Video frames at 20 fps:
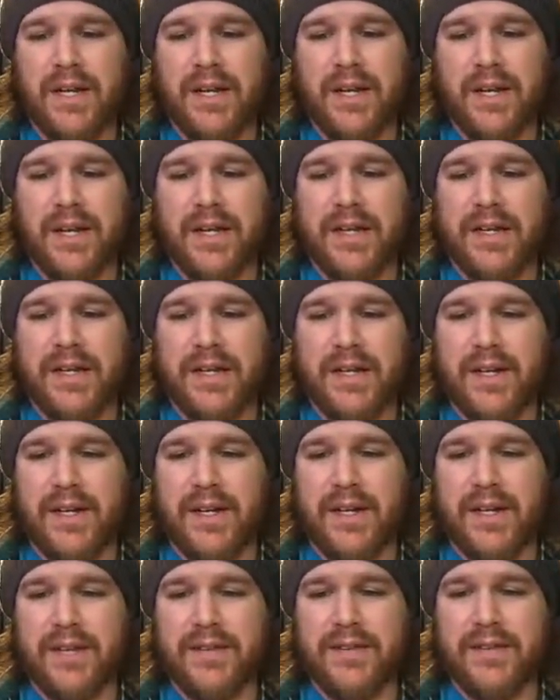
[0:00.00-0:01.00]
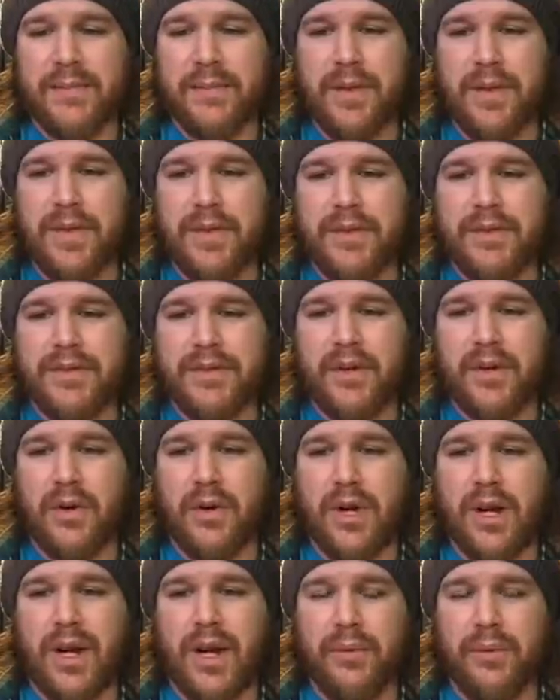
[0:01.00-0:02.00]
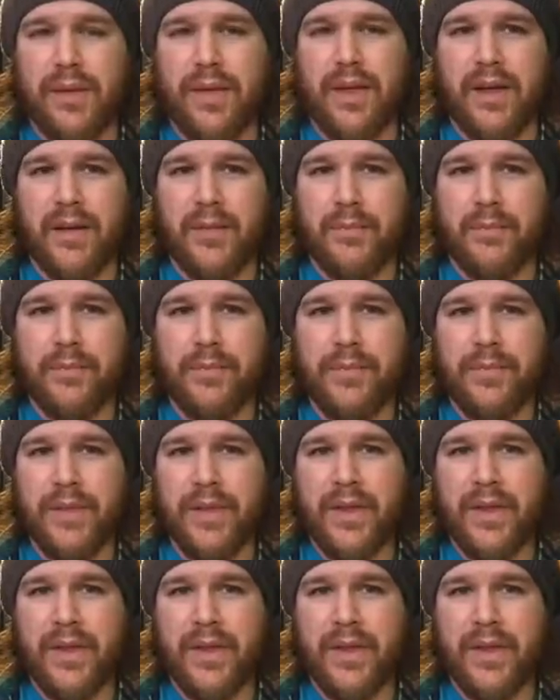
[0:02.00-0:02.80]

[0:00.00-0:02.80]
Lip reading: like, and some of the things that are going on with him,